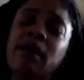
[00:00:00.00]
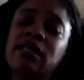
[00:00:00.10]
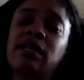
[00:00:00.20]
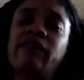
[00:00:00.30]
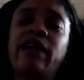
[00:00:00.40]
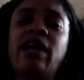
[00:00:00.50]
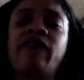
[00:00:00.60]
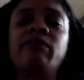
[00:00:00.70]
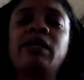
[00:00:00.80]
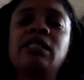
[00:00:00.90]
myself the
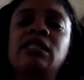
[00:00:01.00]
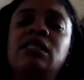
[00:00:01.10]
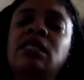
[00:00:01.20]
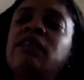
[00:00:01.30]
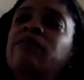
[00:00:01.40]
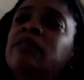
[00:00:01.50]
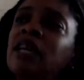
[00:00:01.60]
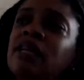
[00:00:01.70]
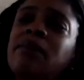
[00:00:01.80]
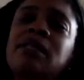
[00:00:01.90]
affirmations, keep
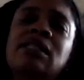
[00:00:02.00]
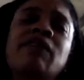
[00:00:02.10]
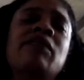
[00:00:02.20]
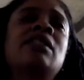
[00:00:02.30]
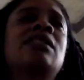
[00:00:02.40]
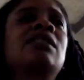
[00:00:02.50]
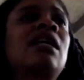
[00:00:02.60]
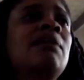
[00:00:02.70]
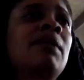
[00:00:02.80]
telling myself this and telling